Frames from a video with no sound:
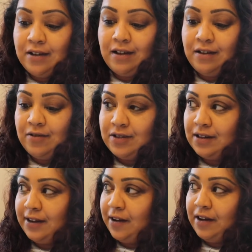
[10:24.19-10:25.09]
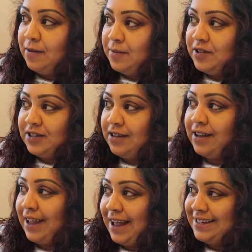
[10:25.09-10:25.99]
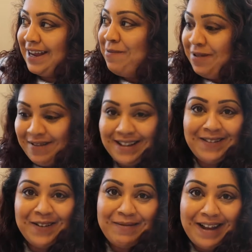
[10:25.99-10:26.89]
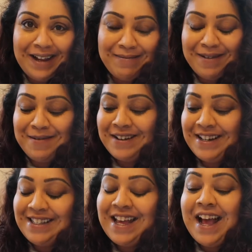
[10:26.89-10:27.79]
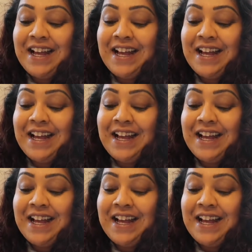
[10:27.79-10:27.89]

uh, you're just gonna go home and just like add it in with the rest of your makeup otherwise